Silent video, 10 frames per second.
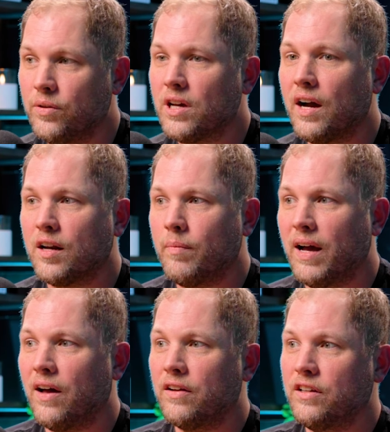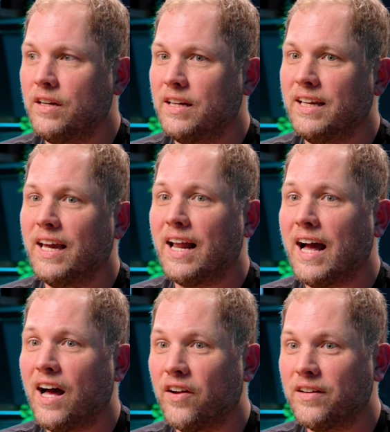and you were talking about you need to get
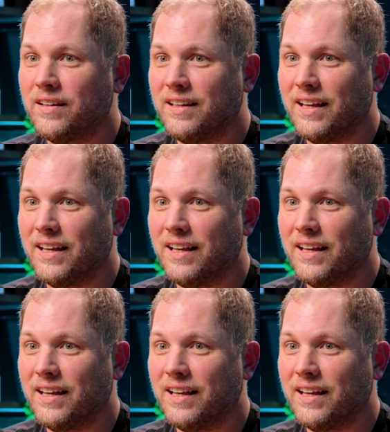out,